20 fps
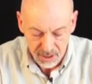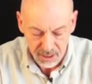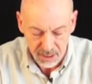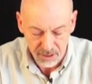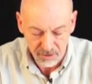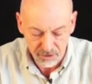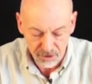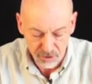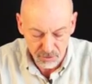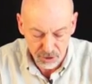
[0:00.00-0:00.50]

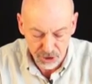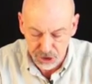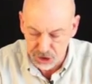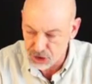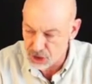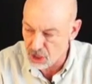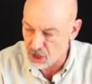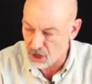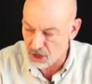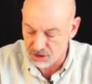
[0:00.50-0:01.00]
and there are
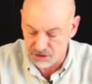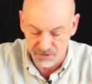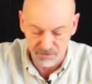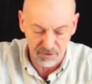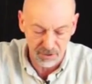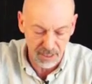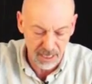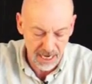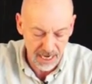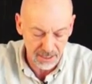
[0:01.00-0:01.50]
charts
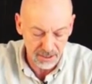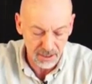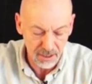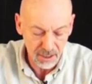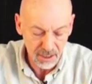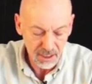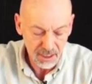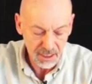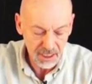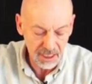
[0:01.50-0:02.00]
for that
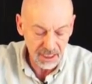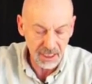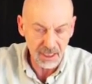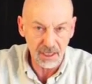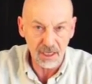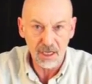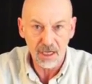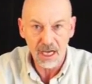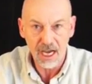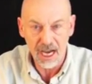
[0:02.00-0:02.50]

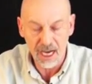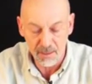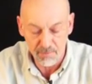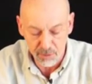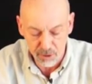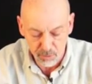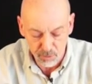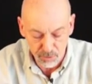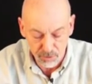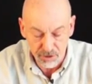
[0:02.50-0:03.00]
in
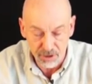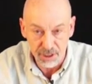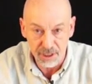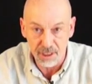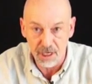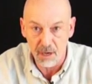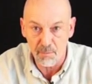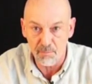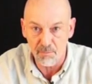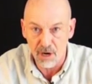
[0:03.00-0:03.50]

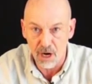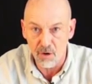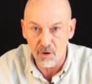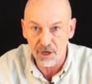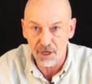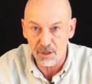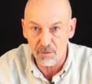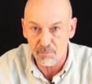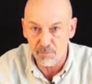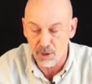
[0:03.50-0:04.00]
the
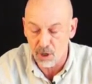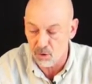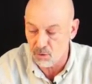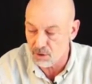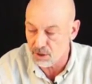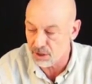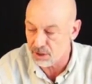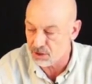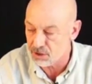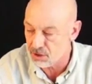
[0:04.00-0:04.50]
American
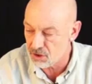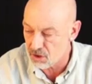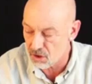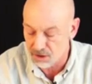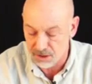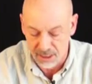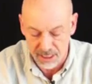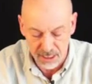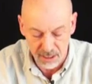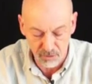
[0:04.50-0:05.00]
Boat and
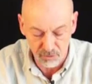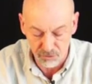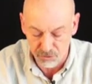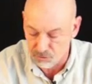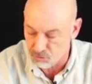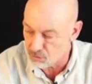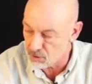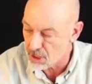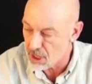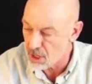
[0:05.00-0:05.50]
Yacht
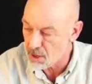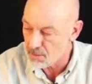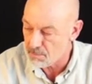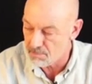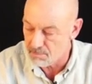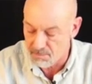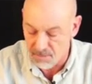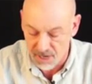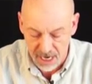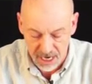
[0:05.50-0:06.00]
Council
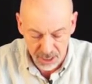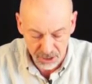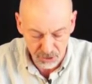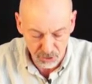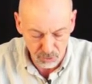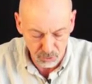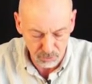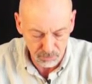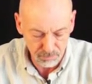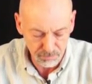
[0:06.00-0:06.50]

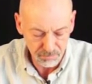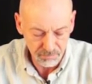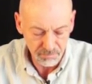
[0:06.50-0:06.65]
manual.